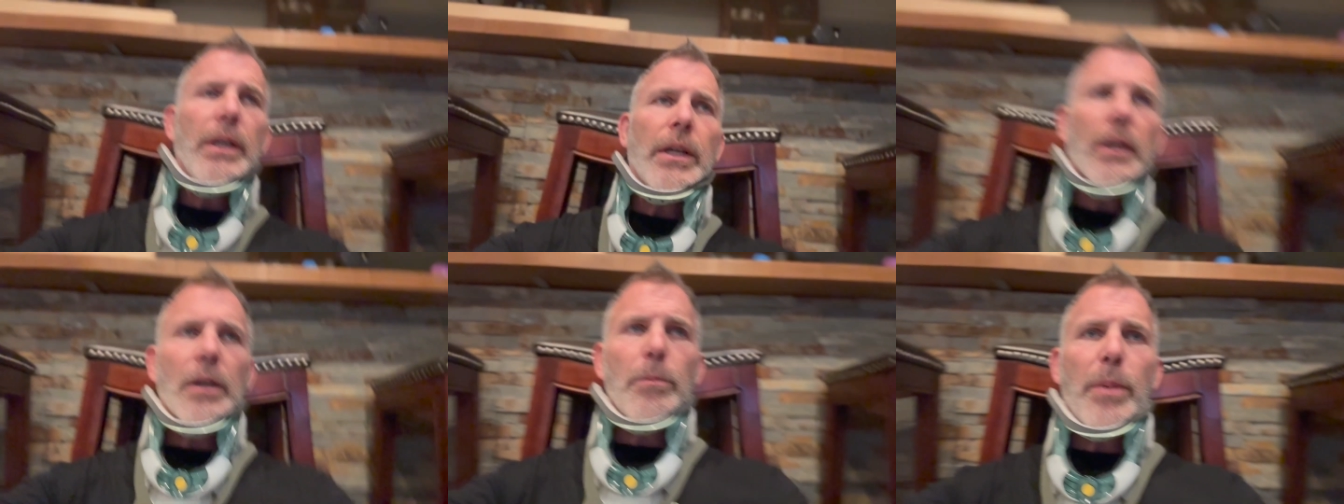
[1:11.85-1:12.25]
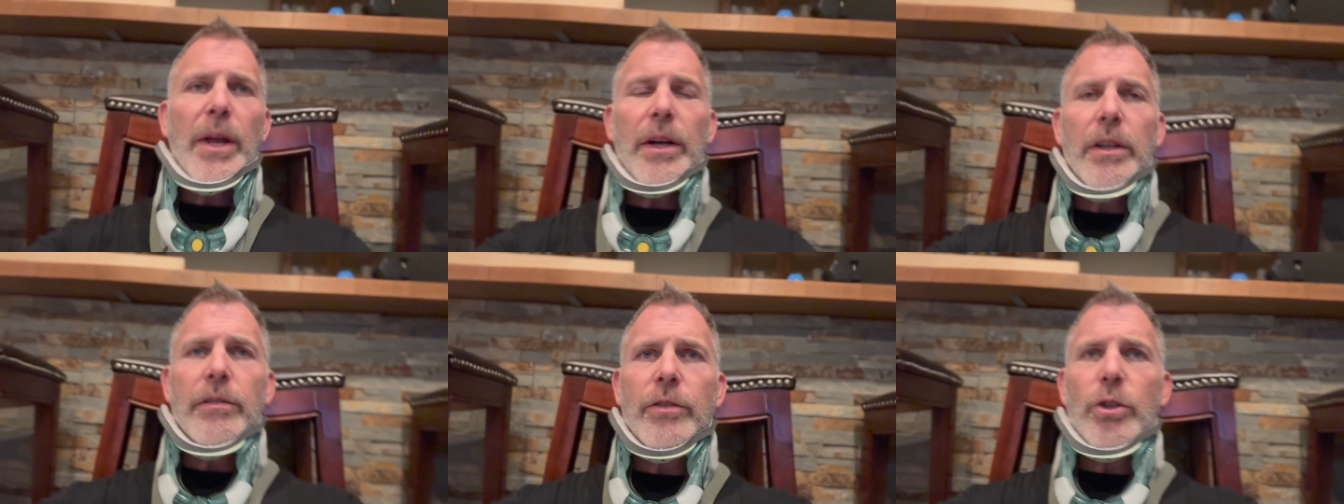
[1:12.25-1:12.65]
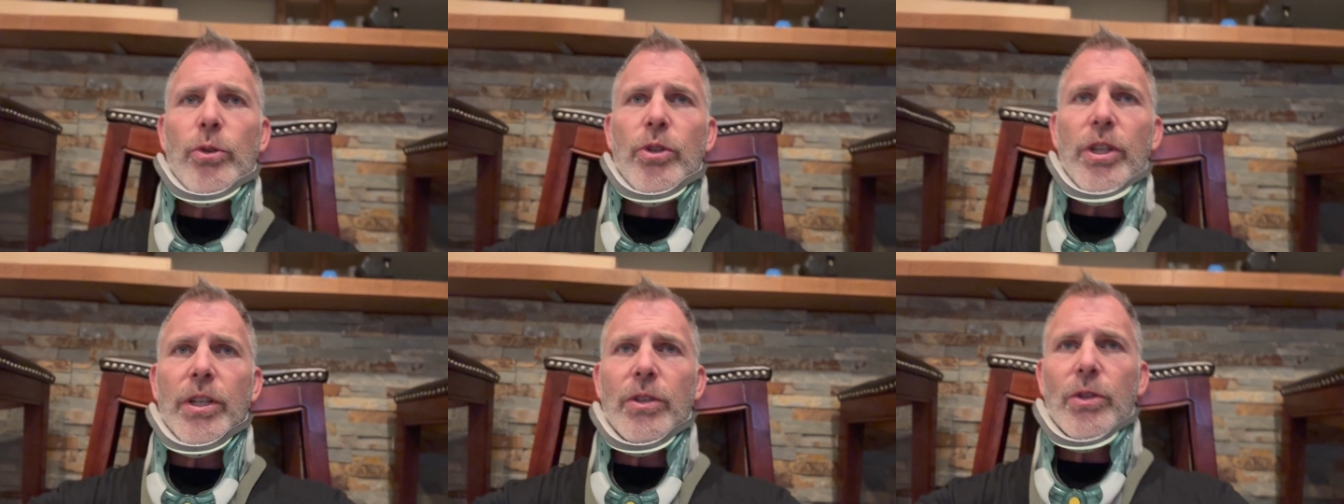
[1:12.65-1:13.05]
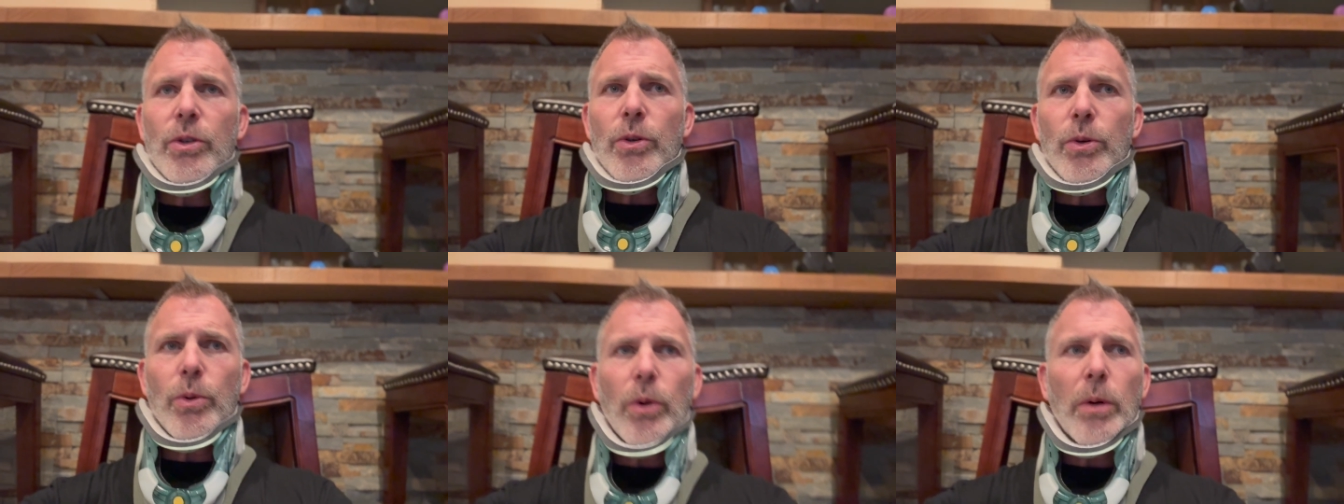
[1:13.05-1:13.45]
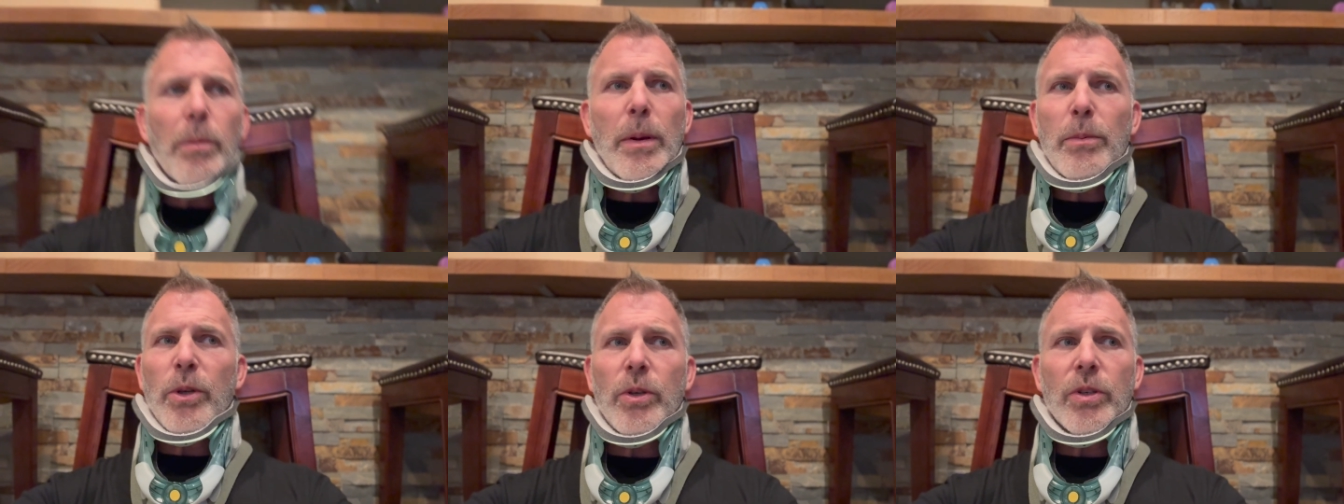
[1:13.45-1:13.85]
competitive jiu-jitsu, or
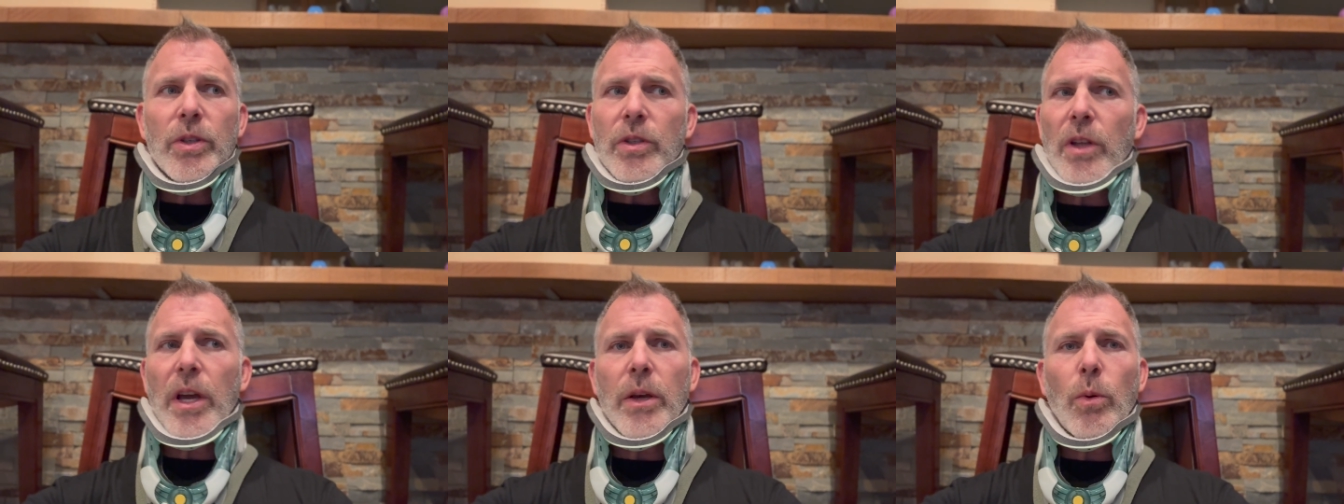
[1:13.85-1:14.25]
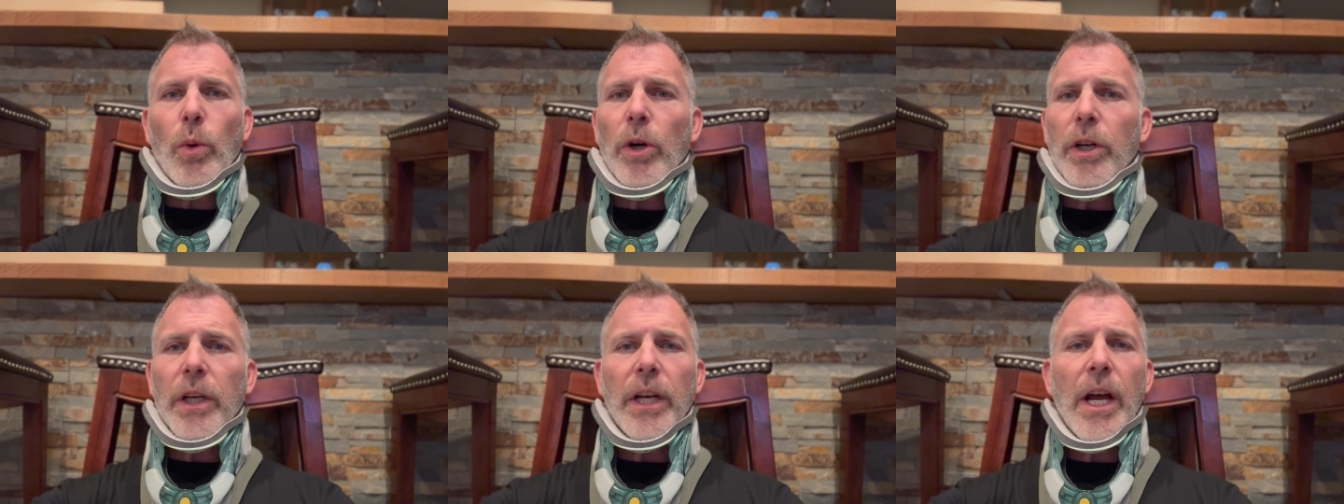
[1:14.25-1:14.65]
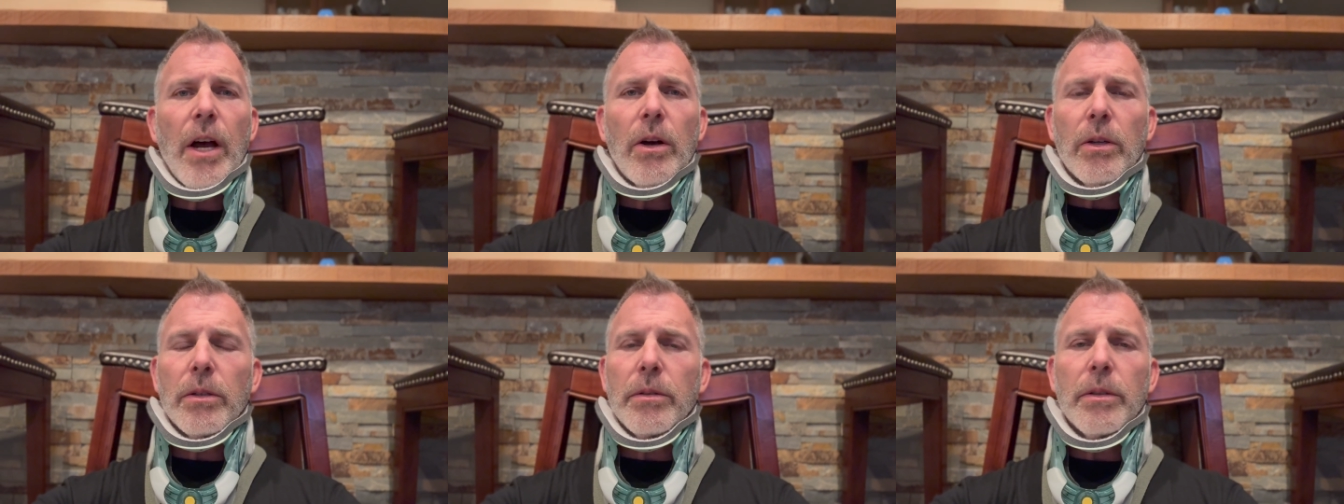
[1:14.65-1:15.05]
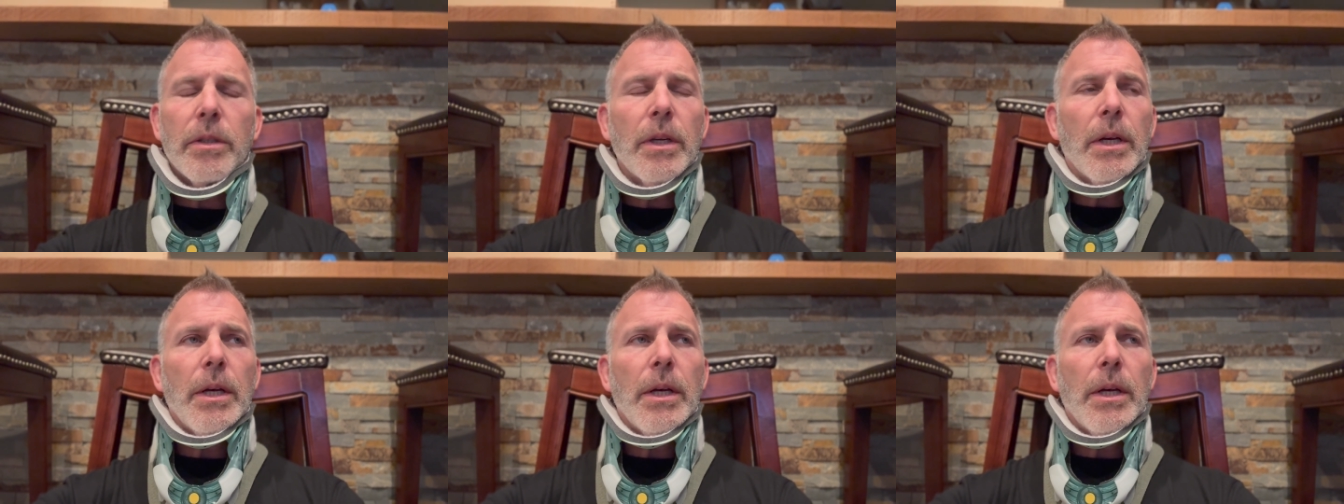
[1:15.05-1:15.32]
maybe you just like working out and